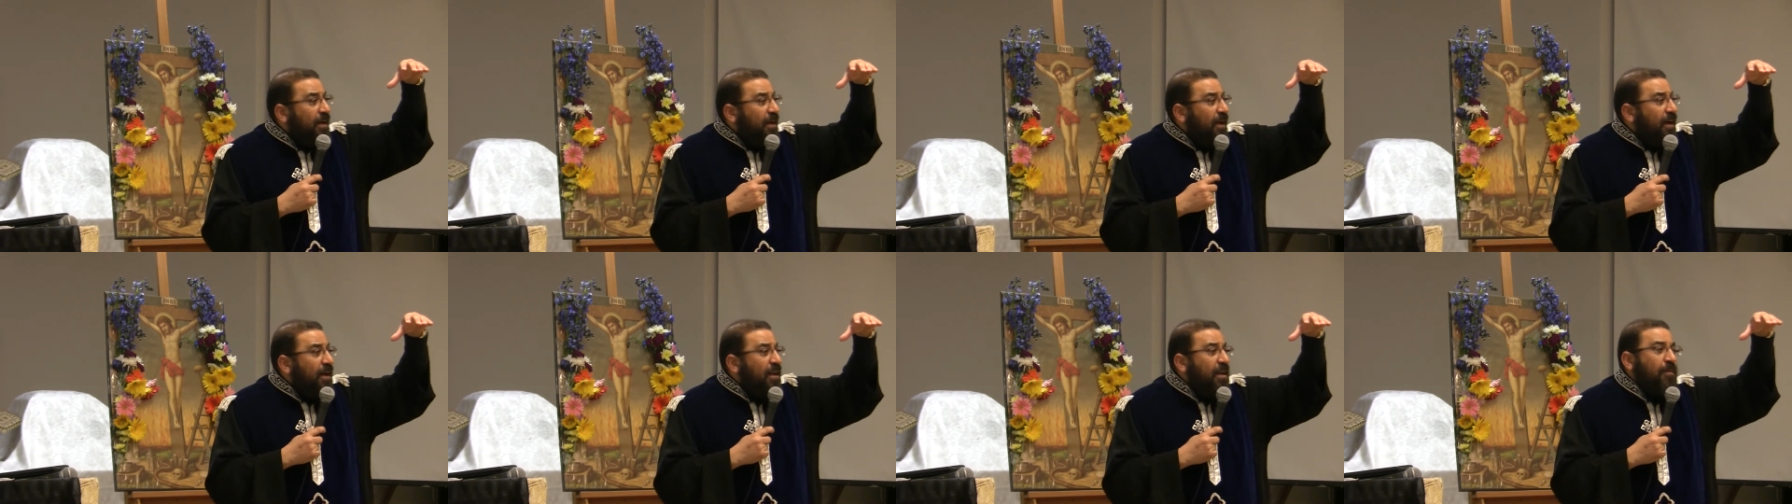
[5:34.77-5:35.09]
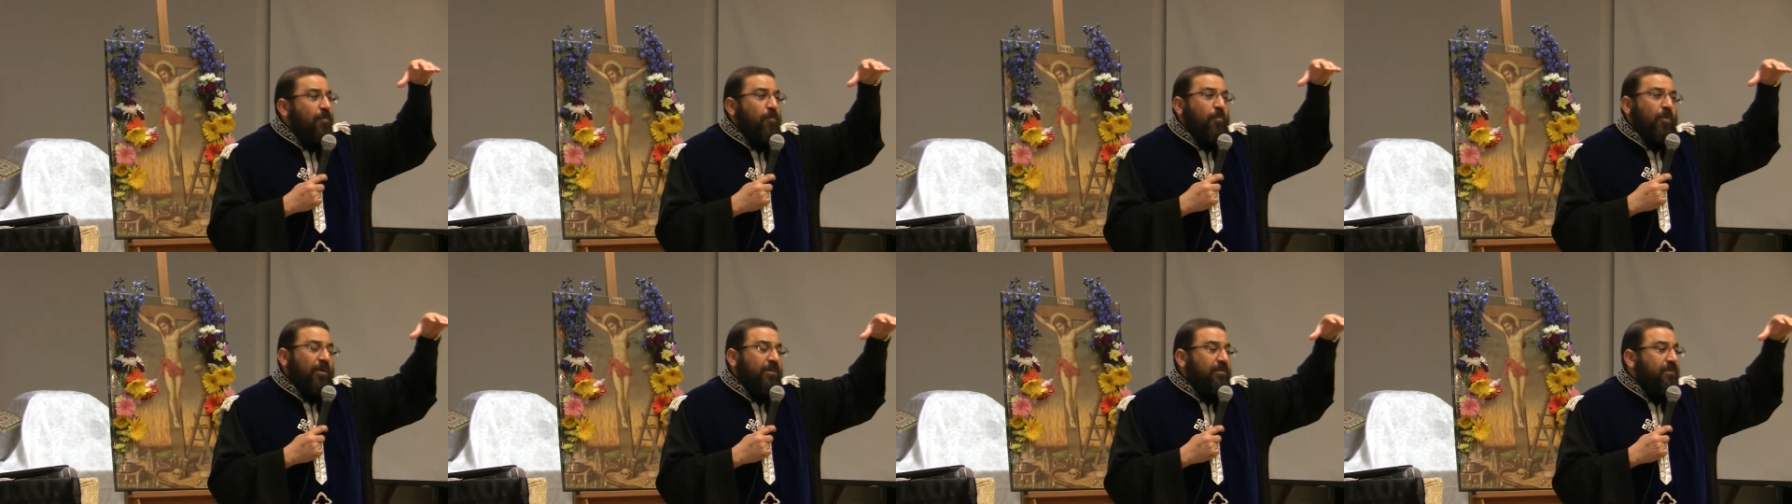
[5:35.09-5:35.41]
And
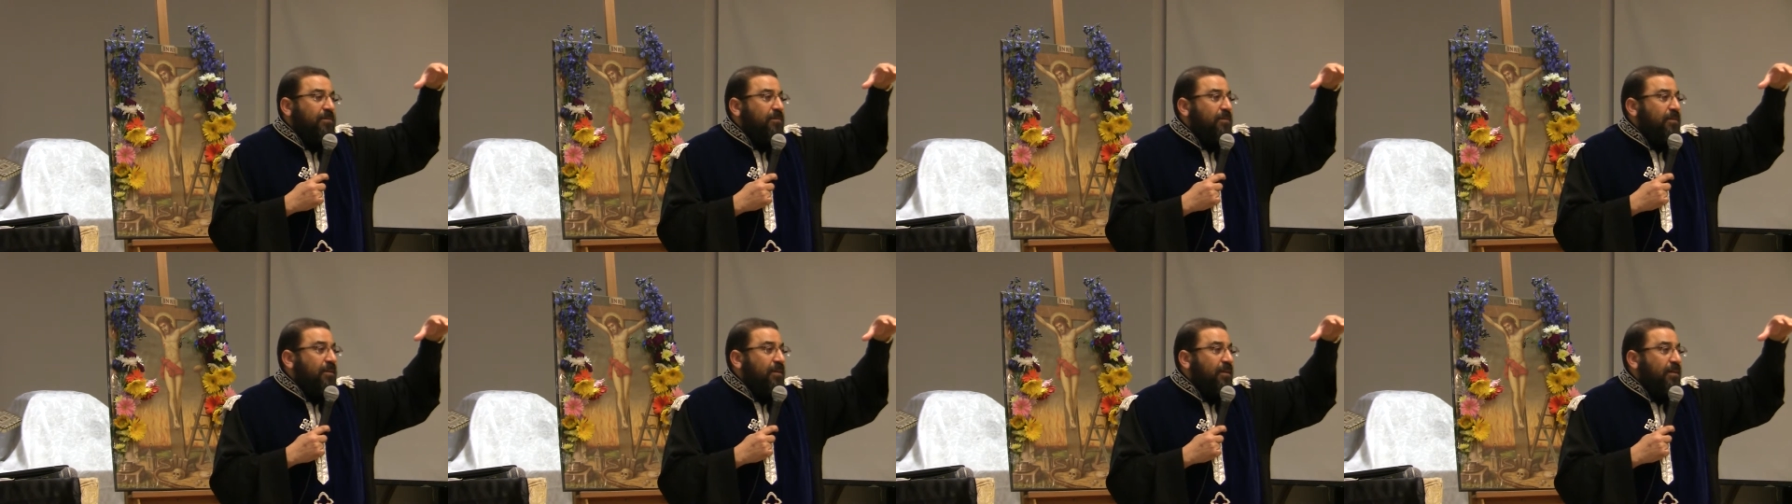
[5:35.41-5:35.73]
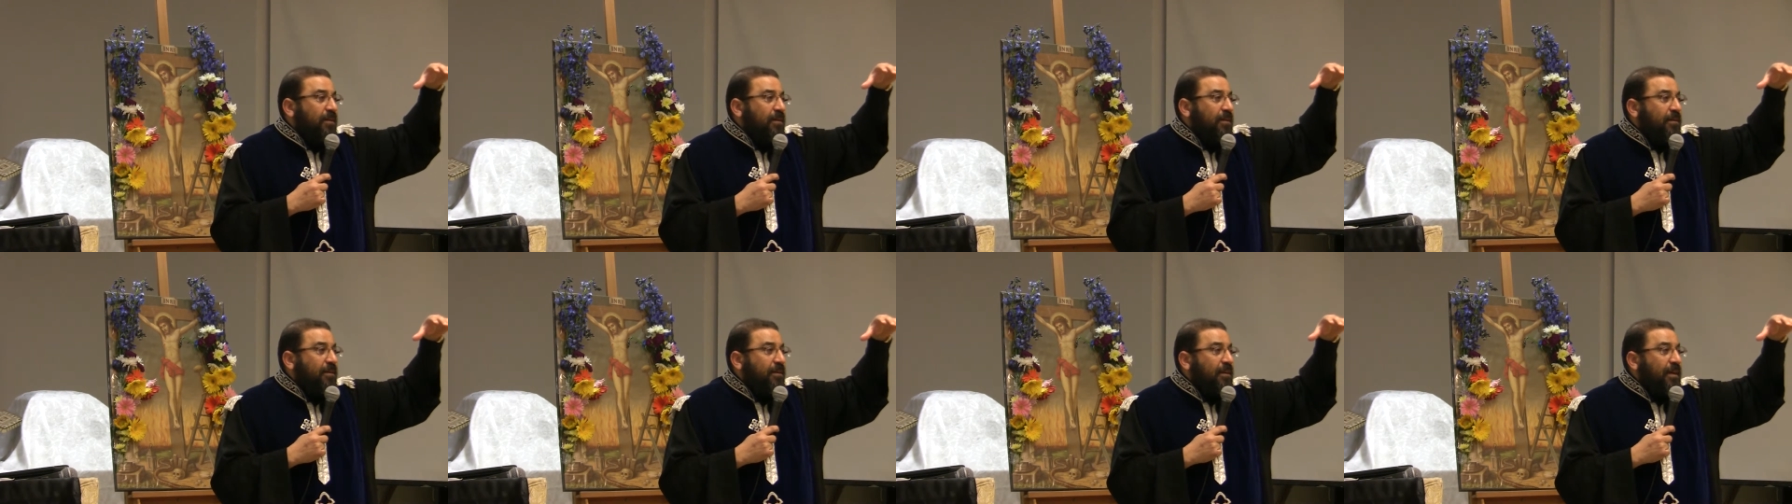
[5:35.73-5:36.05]
I'm
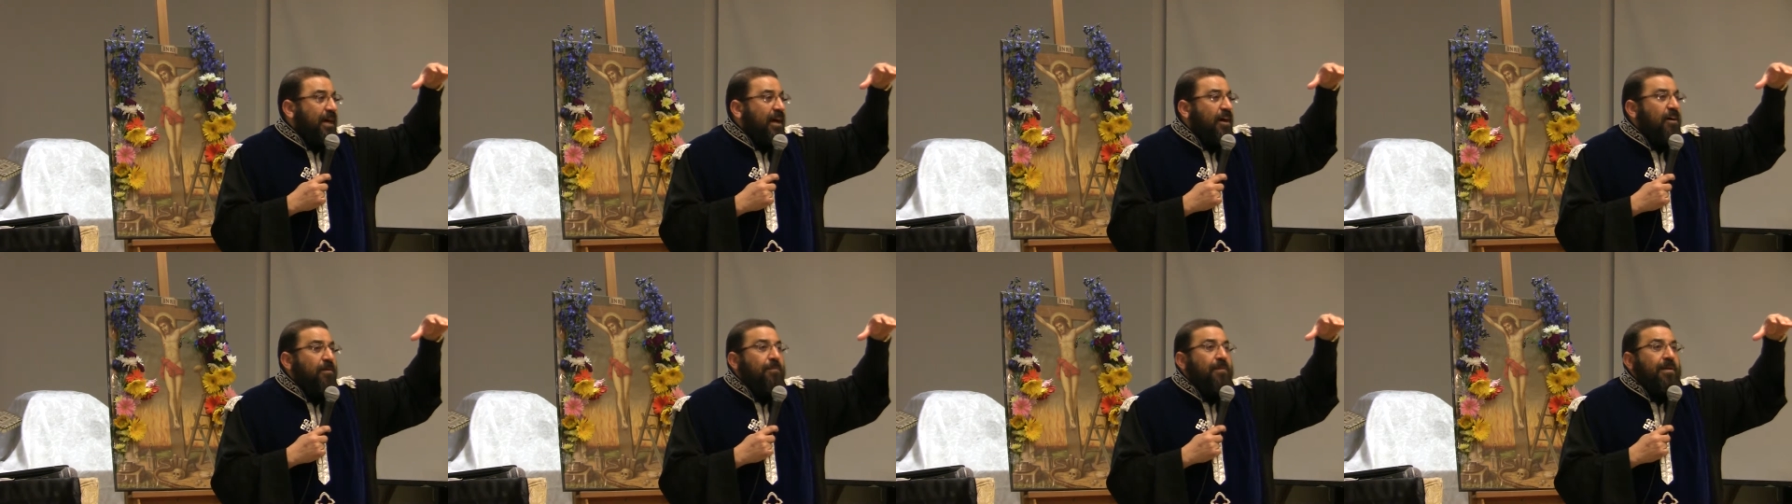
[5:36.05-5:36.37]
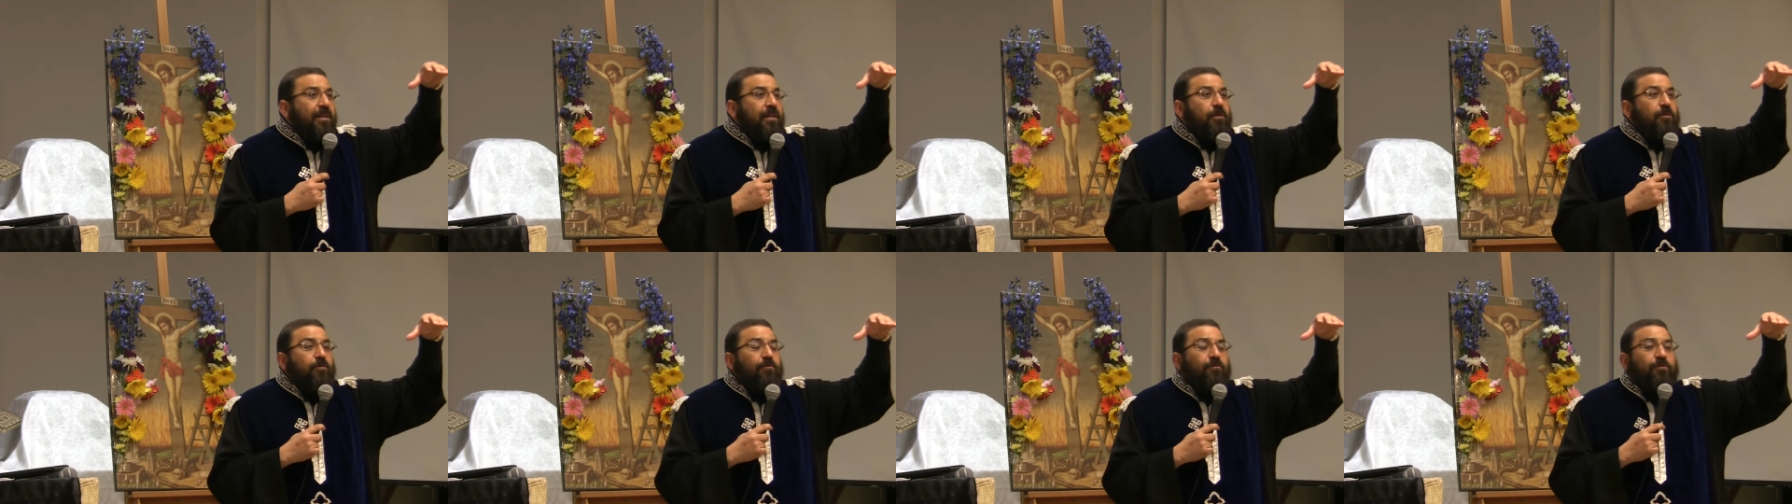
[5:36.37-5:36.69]
wondering how
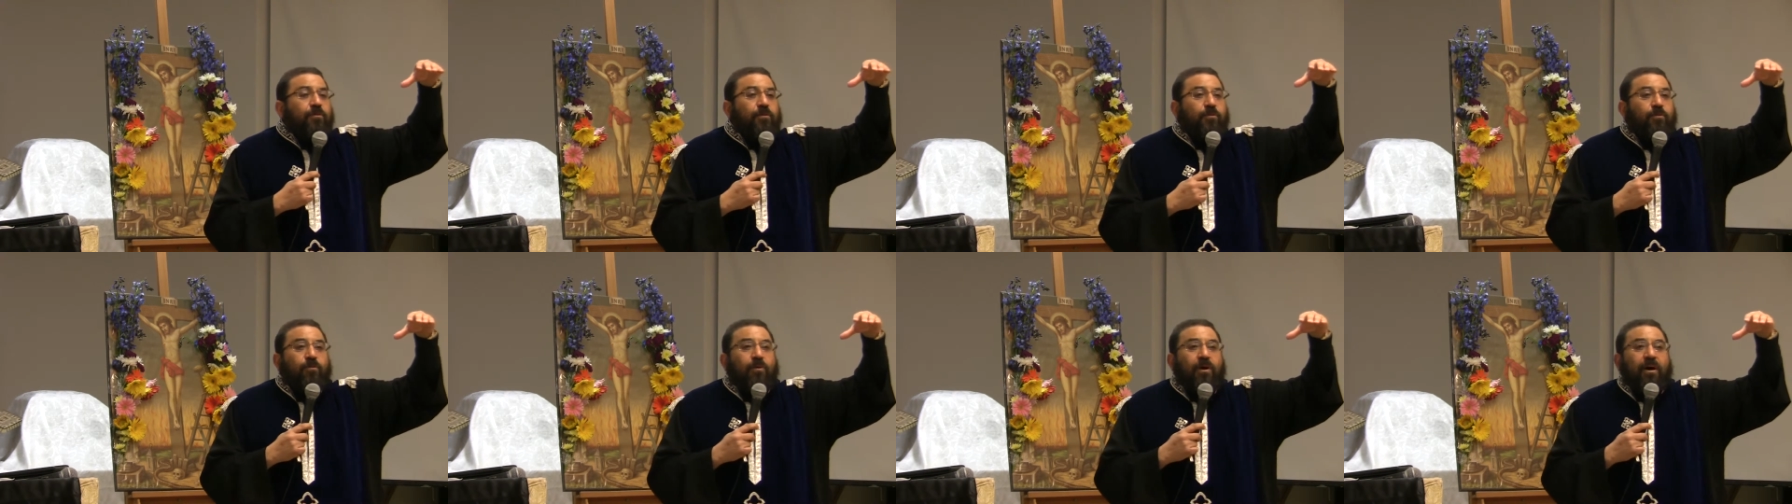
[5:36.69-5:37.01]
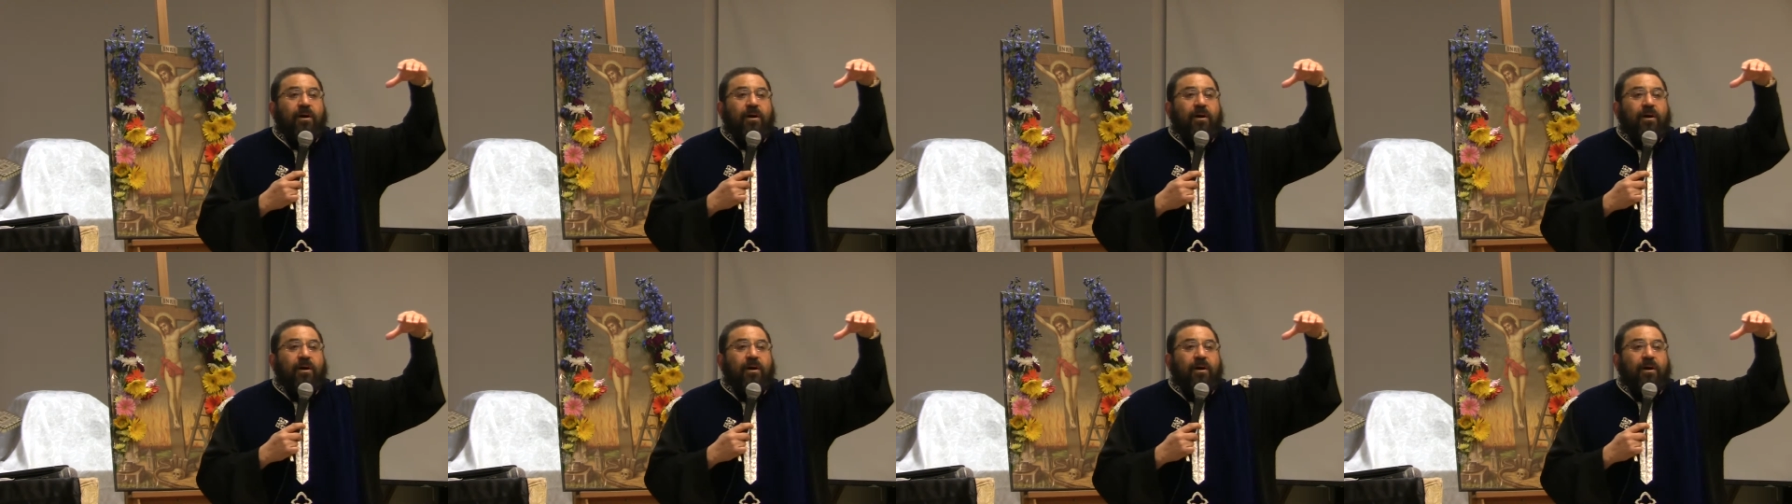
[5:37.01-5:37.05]
many of you